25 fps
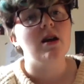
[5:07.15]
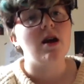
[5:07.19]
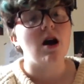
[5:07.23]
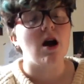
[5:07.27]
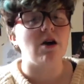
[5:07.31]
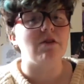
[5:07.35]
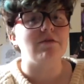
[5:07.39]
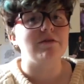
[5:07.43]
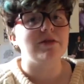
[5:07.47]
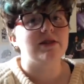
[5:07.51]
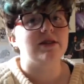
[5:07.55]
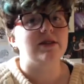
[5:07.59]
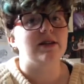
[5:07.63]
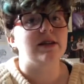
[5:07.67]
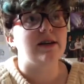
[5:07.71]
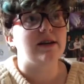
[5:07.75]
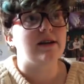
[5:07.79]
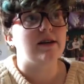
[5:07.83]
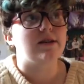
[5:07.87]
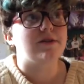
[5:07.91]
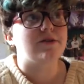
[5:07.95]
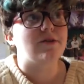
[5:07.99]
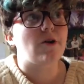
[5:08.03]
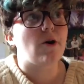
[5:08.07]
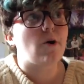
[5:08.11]

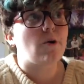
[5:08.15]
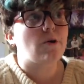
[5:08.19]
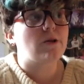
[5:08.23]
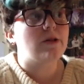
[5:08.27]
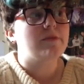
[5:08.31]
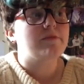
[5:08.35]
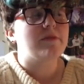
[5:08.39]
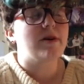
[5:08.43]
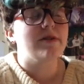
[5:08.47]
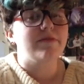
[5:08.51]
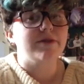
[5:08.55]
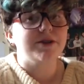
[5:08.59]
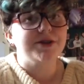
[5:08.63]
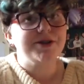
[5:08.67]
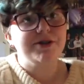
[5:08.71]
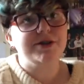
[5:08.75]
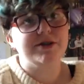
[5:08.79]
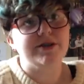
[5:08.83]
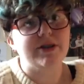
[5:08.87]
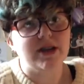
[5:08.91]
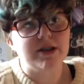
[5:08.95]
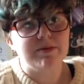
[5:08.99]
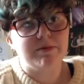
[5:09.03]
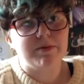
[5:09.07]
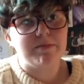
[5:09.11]
Obviously not all of my videos
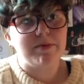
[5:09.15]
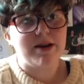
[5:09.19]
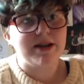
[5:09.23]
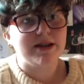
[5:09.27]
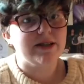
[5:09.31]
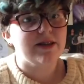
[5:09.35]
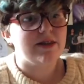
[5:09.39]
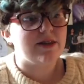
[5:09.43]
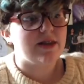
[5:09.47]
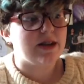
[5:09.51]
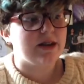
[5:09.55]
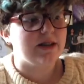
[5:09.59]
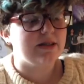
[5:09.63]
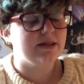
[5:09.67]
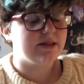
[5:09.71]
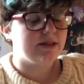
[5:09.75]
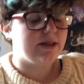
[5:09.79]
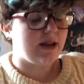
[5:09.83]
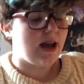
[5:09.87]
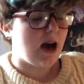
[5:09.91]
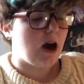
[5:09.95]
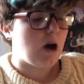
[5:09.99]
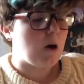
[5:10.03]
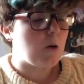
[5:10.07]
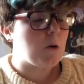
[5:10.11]
are going to be meta things
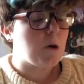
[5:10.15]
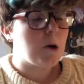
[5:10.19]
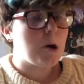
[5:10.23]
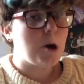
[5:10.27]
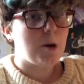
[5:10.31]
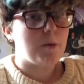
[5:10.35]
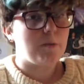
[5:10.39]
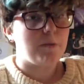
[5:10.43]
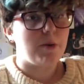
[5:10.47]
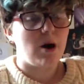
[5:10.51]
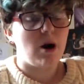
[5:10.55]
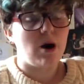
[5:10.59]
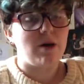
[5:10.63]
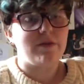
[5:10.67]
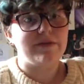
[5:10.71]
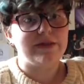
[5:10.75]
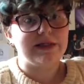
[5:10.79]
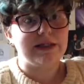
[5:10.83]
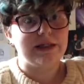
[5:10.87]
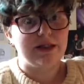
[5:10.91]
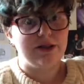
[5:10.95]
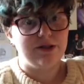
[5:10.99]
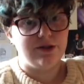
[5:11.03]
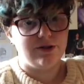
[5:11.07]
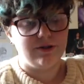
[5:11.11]
now, but
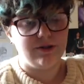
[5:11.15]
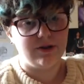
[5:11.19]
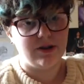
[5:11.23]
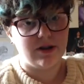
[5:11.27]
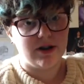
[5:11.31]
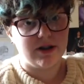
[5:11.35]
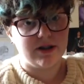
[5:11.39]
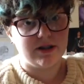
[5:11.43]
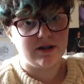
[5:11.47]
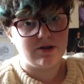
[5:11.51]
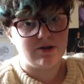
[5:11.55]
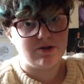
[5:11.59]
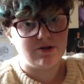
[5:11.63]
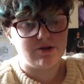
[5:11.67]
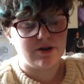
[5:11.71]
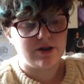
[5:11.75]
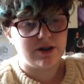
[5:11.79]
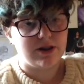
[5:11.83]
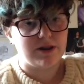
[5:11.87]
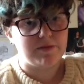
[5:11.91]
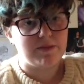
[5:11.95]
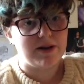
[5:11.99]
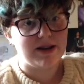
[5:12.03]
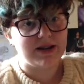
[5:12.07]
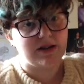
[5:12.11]
obviously you guys enjoyed
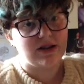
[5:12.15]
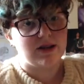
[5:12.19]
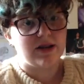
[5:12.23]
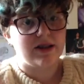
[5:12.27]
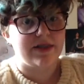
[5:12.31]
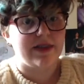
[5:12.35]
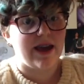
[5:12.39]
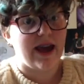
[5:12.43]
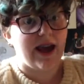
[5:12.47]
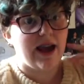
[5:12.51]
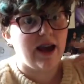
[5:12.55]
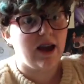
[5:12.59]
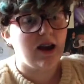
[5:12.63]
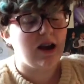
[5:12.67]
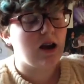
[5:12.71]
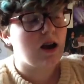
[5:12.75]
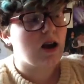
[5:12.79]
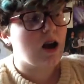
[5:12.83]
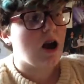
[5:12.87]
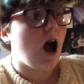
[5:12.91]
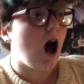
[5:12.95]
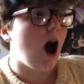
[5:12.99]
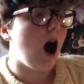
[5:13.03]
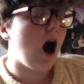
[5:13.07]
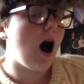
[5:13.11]
the meta thing,
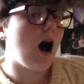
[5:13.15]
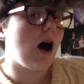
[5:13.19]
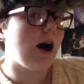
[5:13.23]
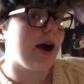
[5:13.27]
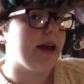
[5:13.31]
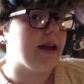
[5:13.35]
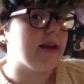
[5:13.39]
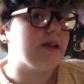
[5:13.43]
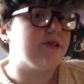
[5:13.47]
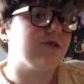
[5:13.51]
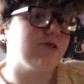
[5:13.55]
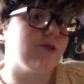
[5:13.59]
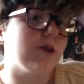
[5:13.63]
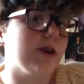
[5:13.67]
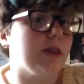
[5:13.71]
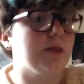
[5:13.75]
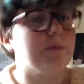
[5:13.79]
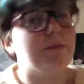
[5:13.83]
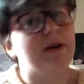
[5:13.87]
I enjoy the